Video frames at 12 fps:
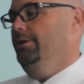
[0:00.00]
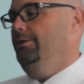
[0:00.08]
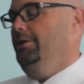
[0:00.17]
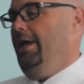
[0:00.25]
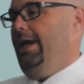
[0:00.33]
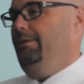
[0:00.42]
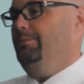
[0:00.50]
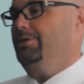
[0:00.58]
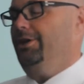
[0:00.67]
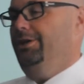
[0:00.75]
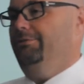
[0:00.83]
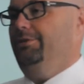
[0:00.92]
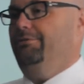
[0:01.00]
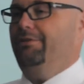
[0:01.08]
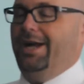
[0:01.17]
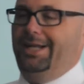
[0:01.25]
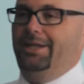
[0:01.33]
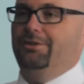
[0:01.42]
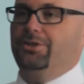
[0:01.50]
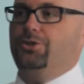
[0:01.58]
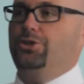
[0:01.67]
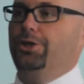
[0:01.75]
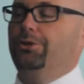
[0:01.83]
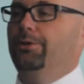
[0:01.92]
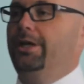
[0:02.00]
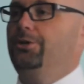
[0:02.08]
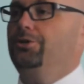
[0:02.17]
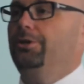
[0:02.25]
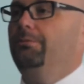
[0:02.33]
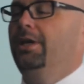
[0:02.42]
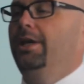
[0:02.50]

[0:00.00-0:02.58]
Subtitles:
names kind of defining this generation.